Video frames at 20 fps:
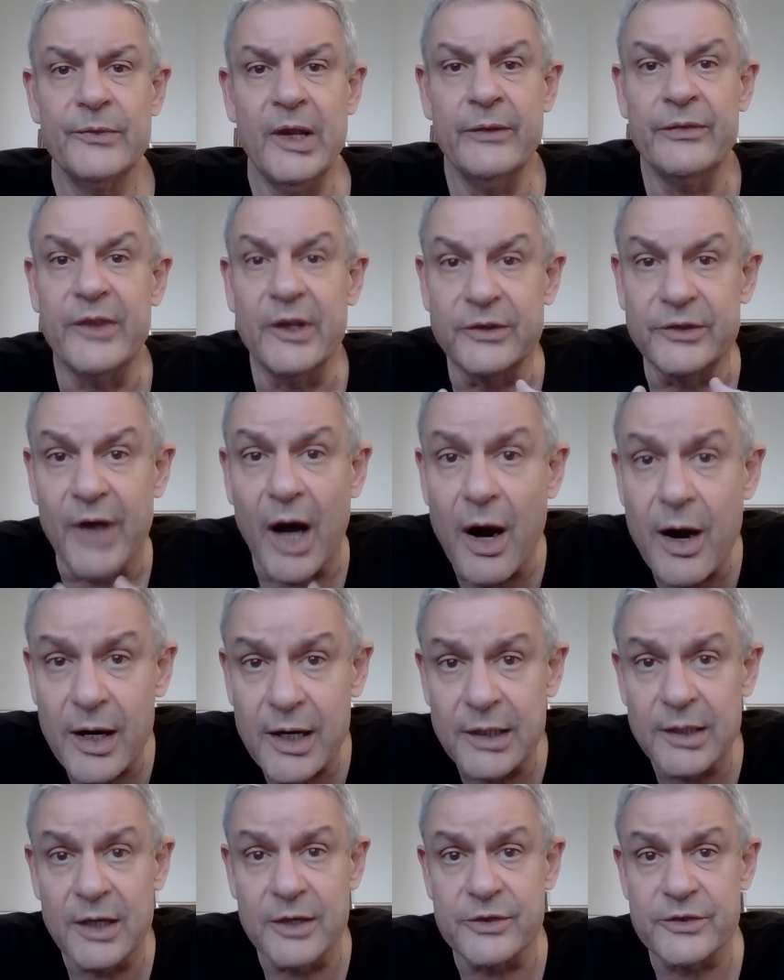and the
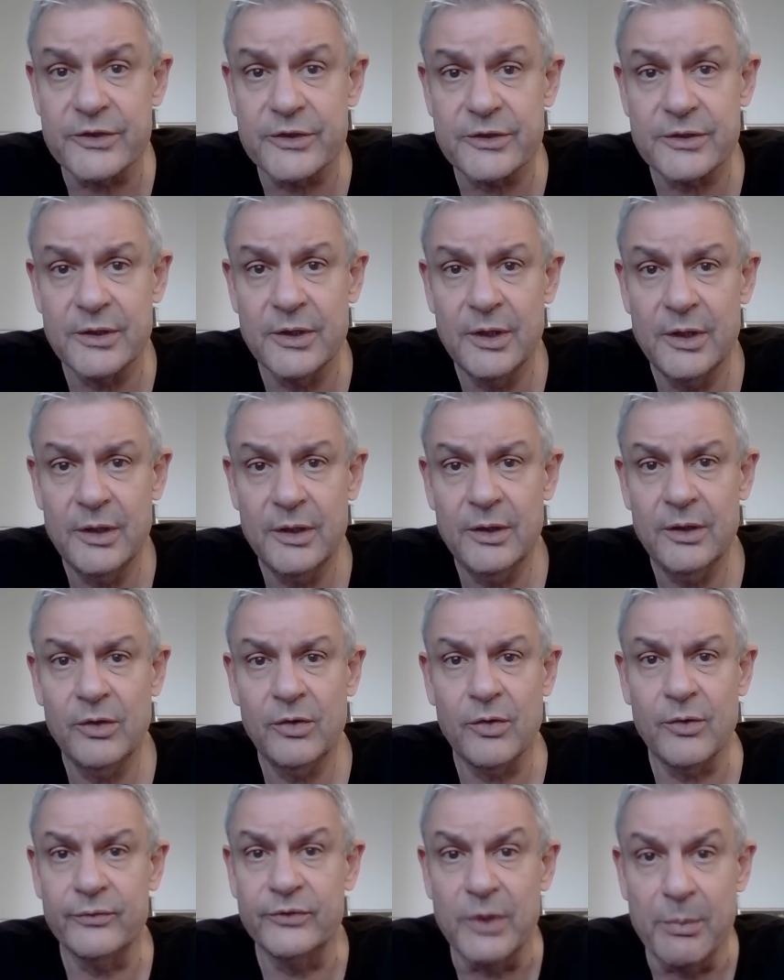darkness
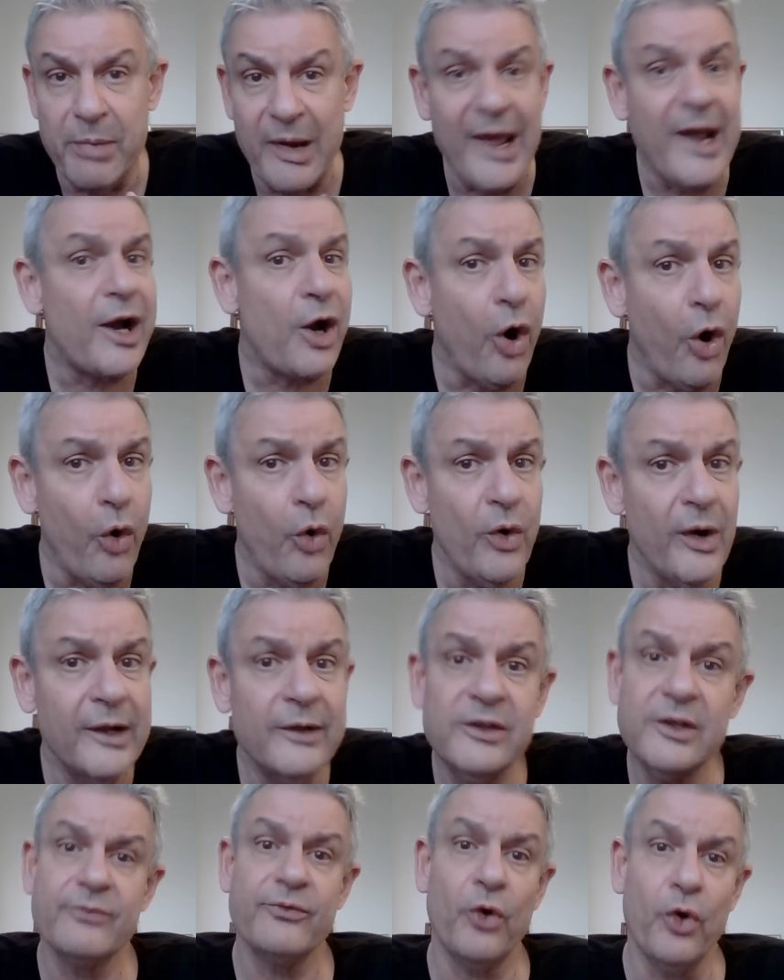of the black hole
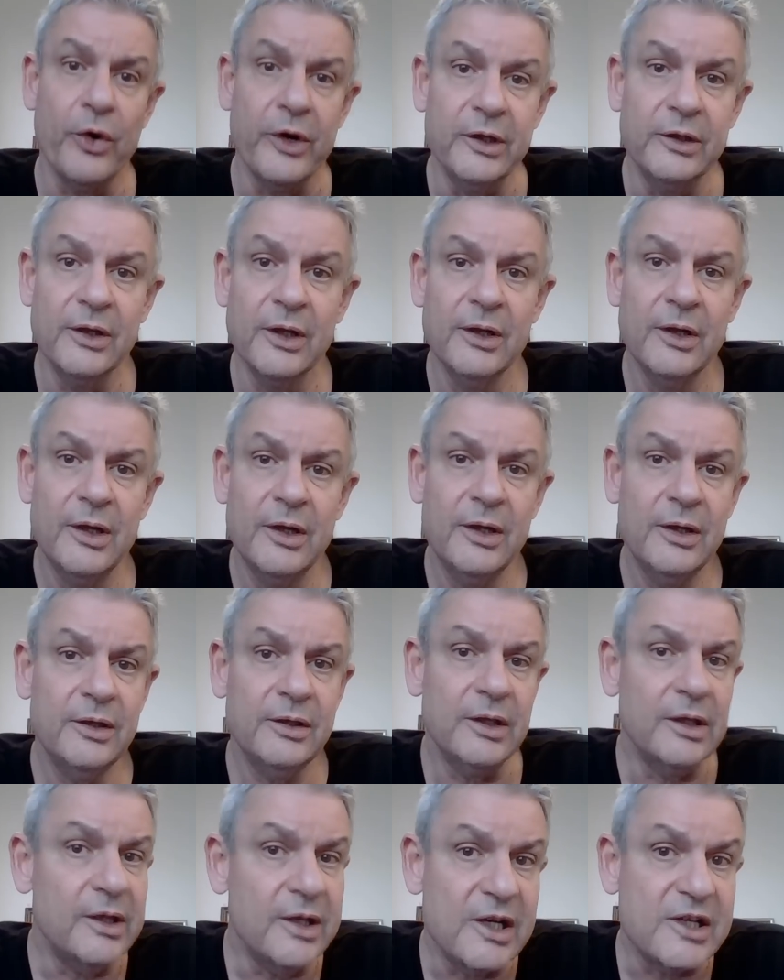and the void
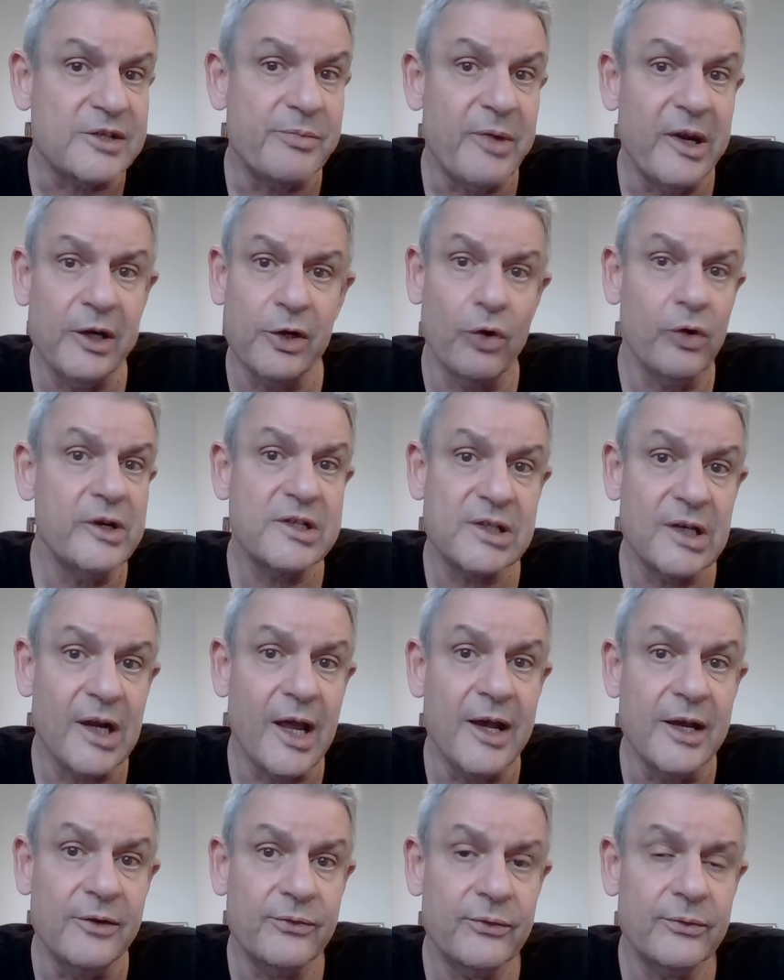that he has been all his
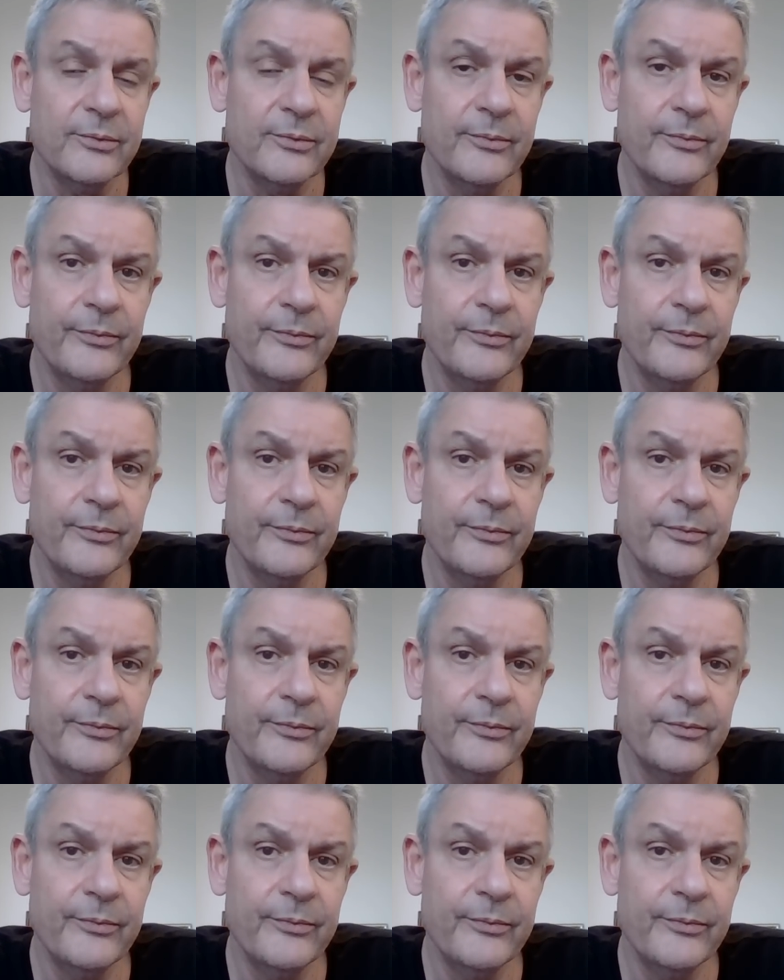life.